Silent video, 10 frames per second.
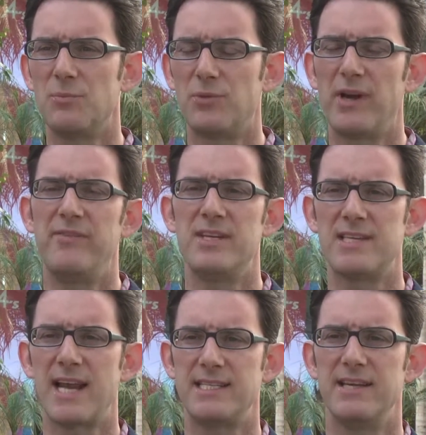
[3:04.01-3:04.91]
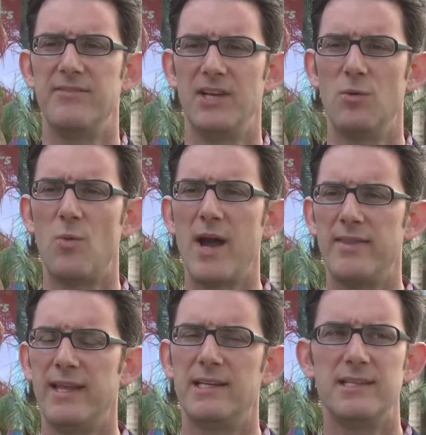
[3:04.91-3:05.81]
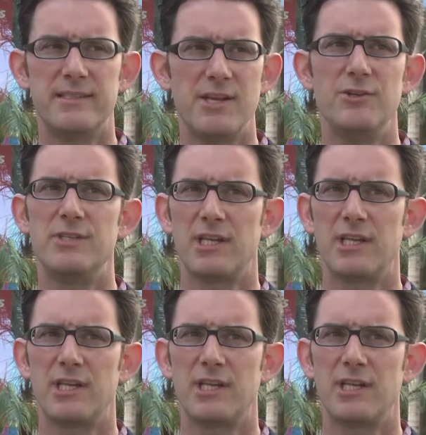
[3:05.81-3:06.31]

previous activity and why they continue to